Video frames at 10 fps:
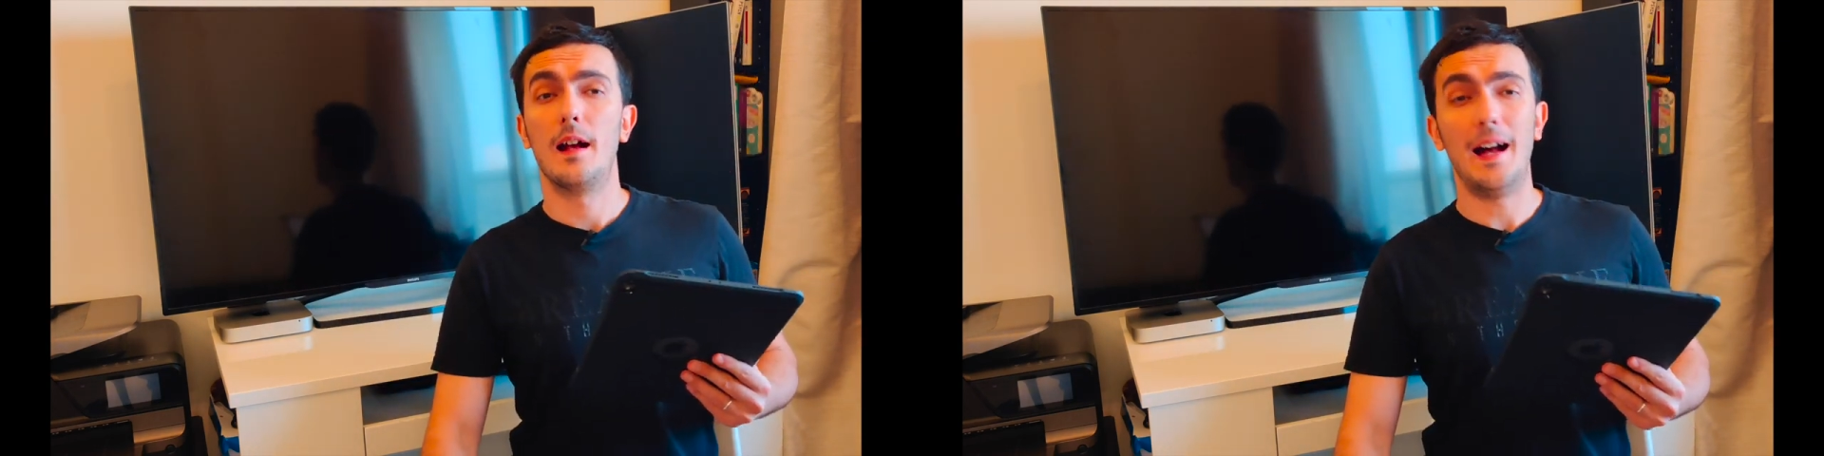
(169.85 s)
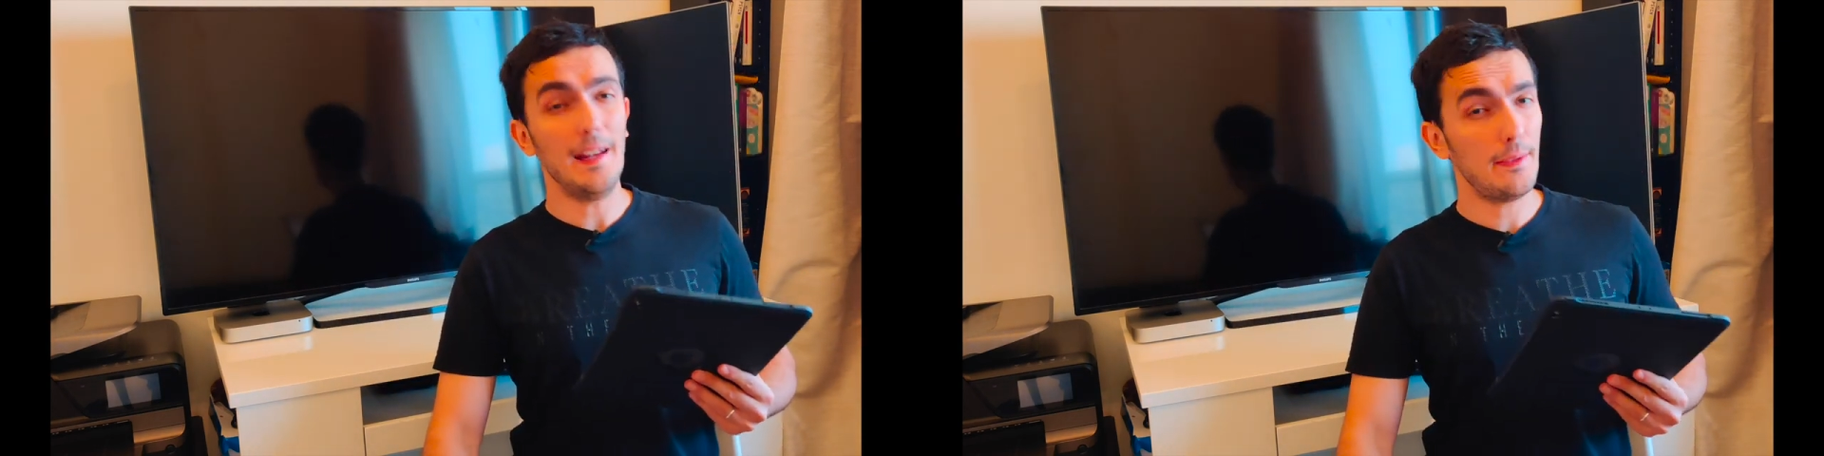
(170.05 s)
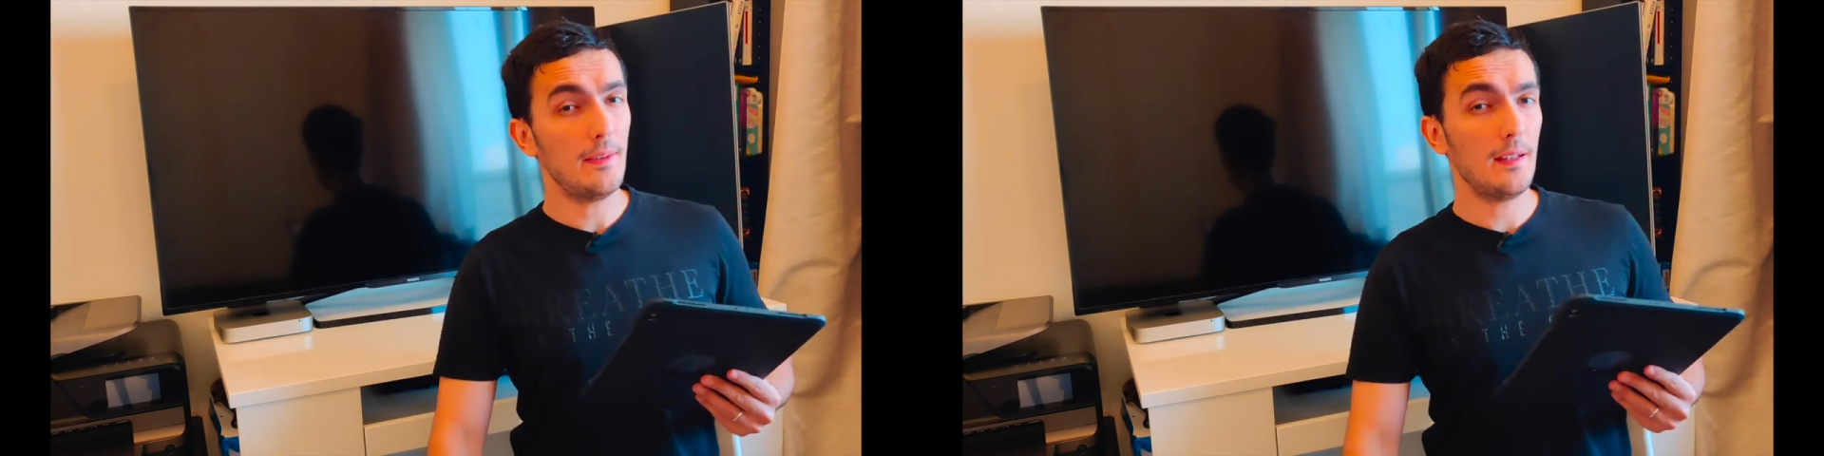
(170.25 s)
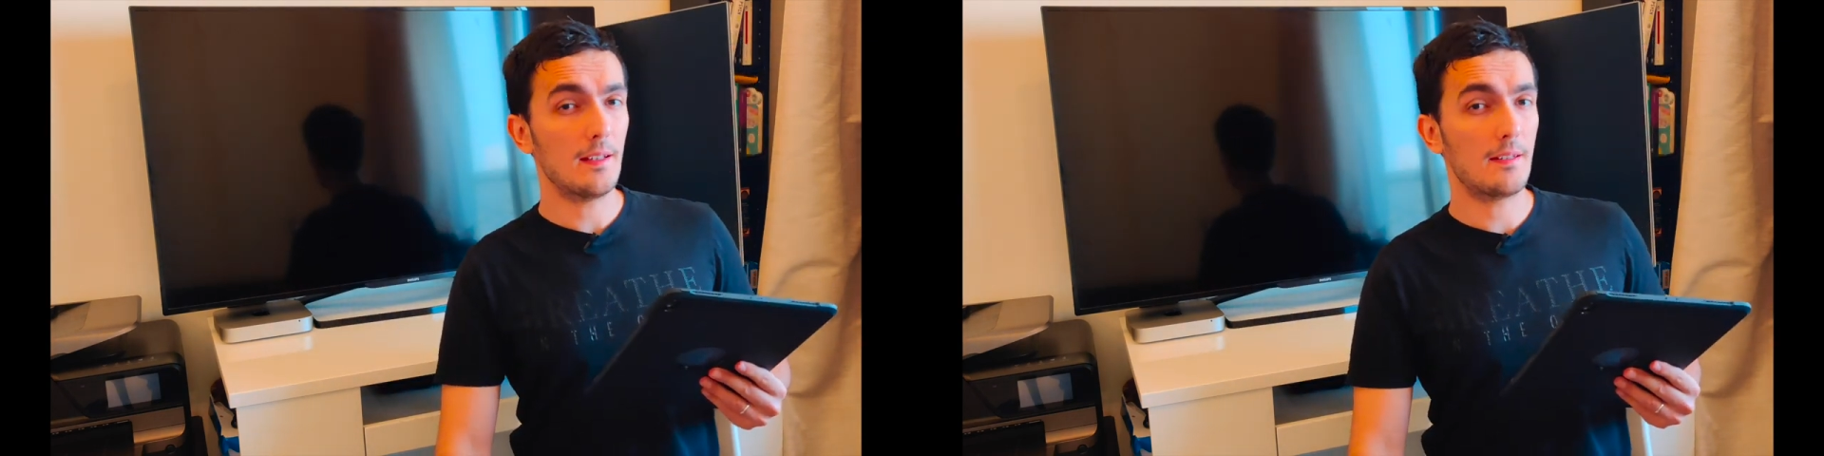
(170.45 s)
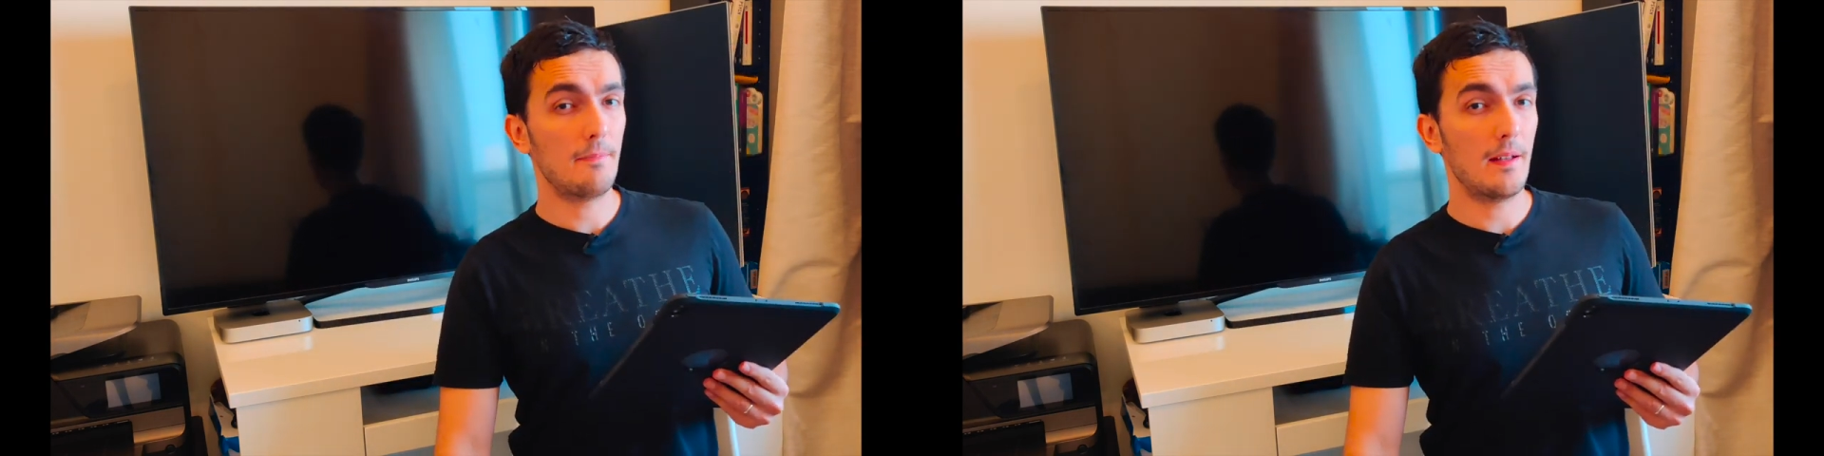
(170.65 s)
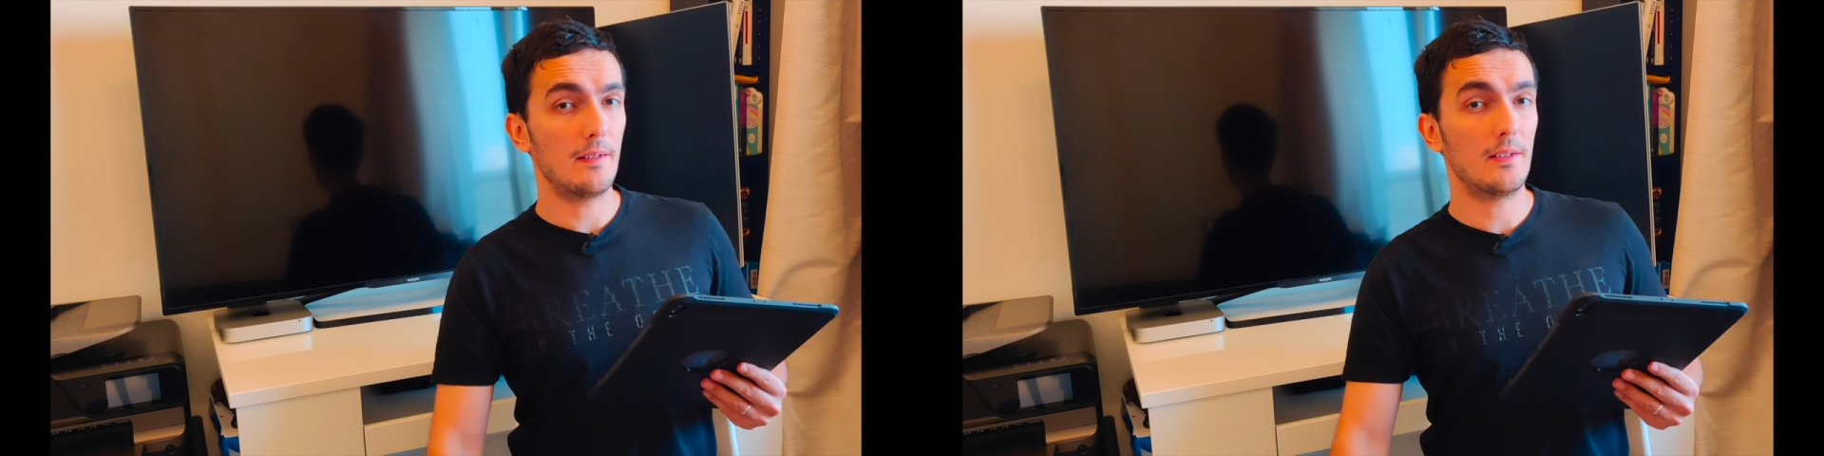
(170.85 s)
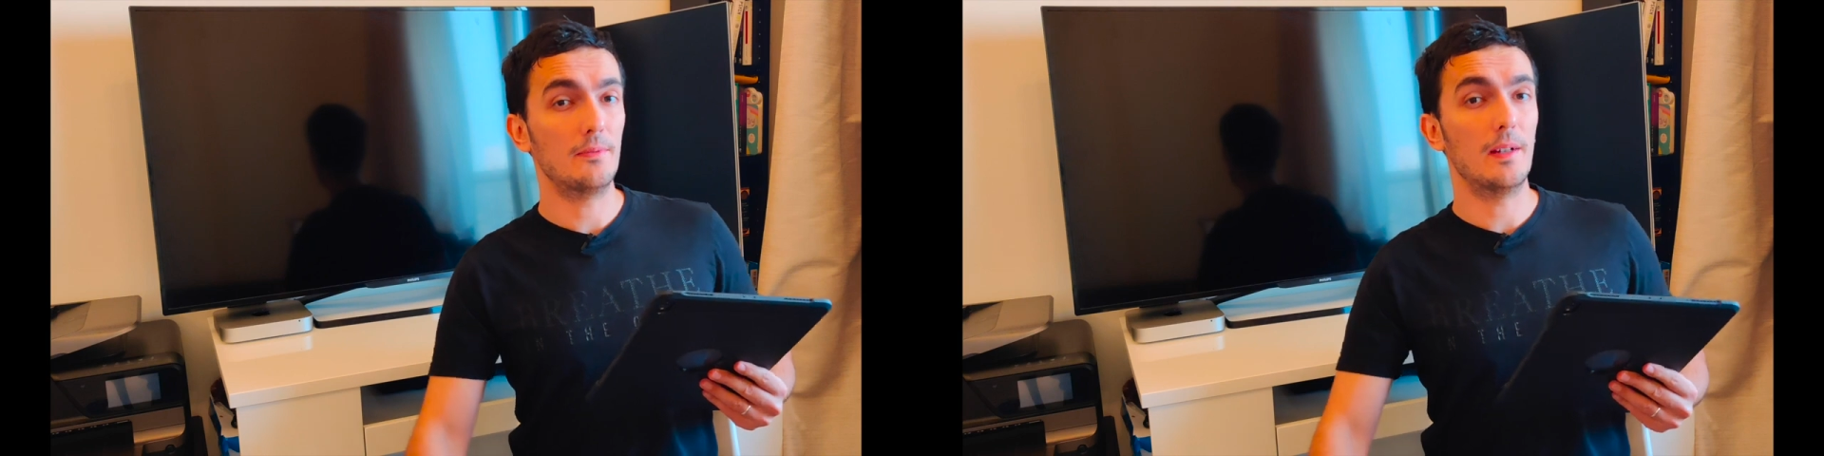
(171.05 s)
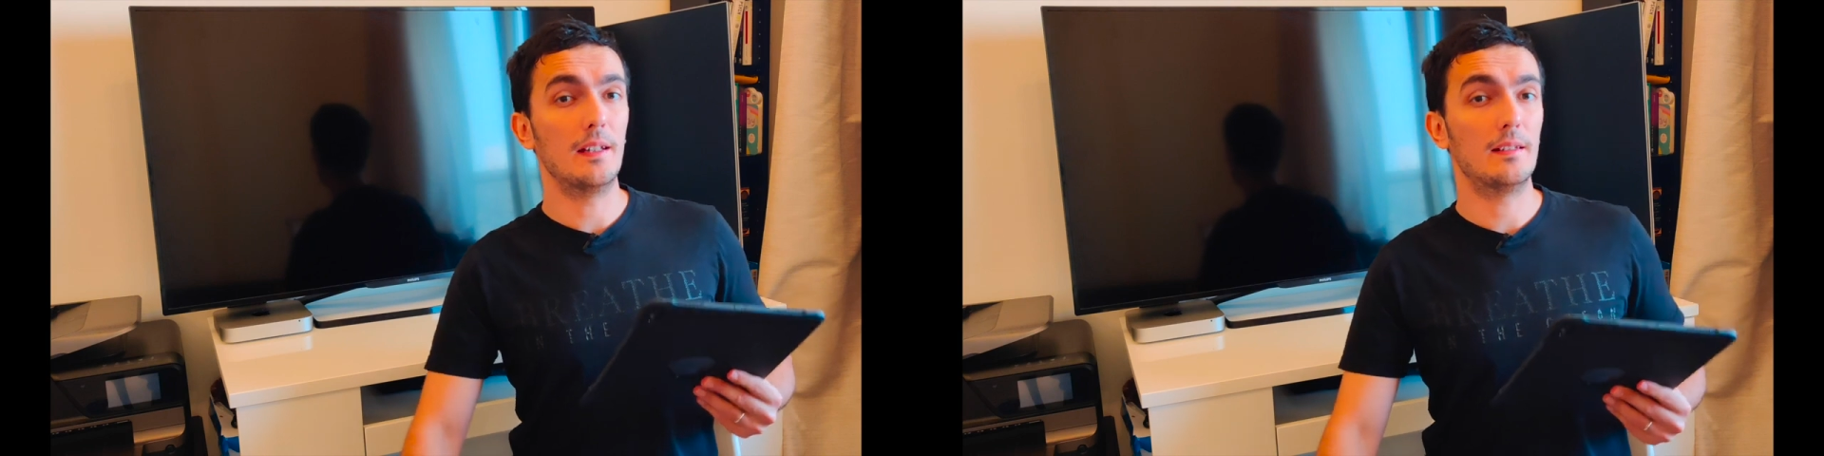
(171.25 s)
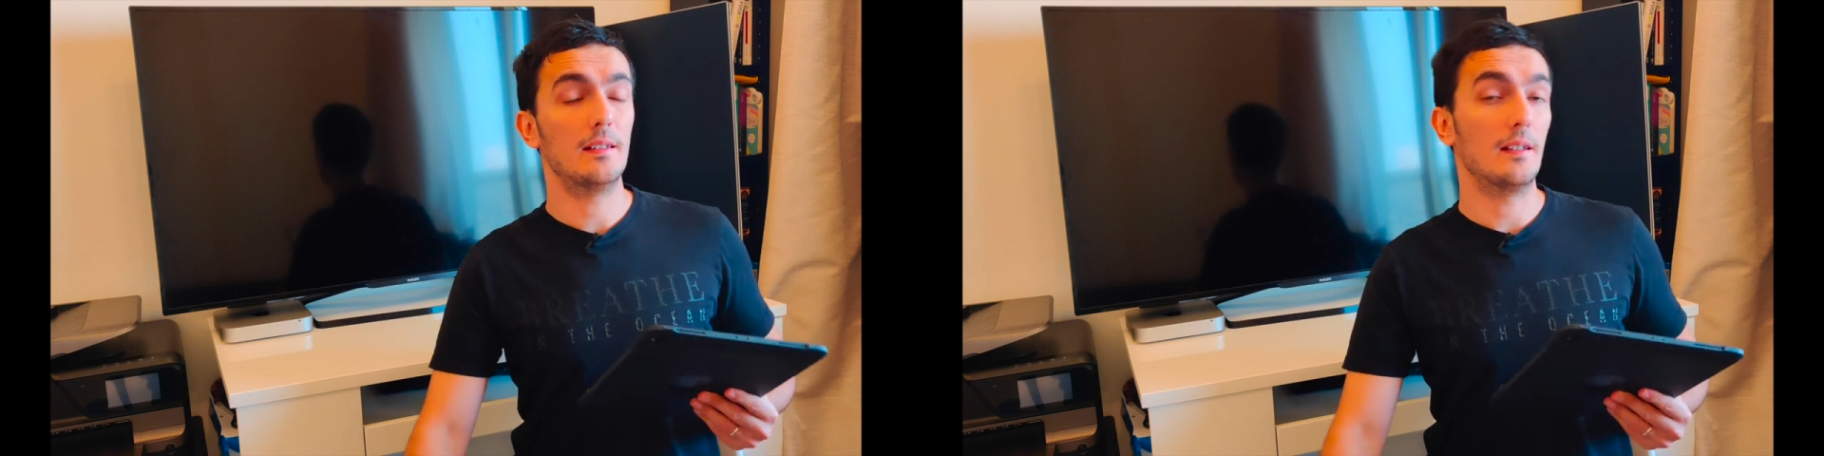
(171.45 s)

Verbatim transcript: I think it's better to wait